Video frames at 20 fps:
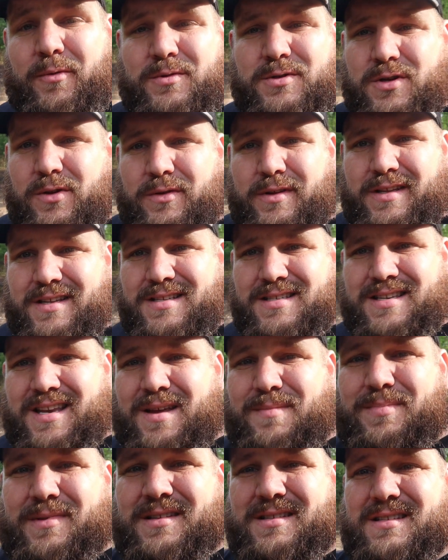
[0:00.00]
it was only this
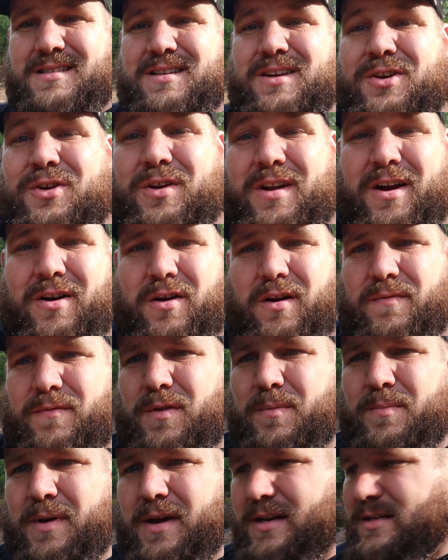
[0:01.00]
deep, this is a good area for
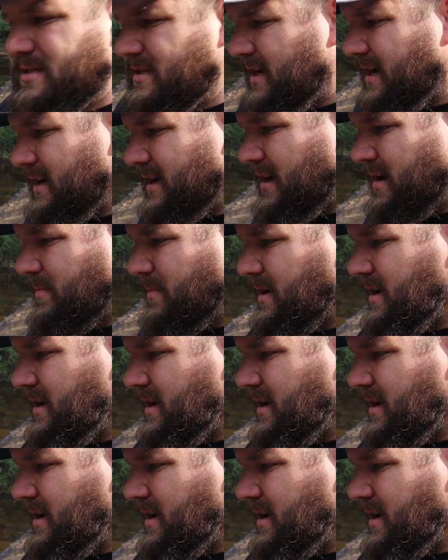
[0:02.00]
the pigs to kind of come